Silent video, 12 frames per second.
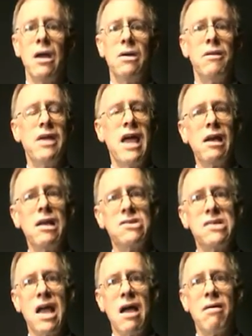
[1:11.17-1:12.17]
Do the
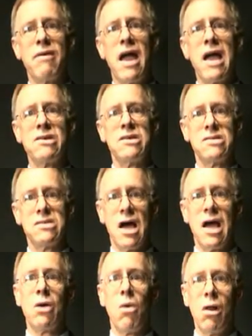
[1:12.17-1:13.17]
analysts have access to
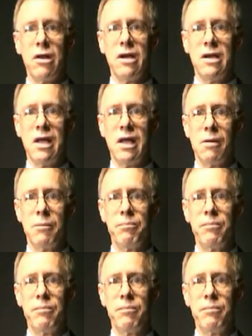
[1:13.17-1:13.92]
high quality data?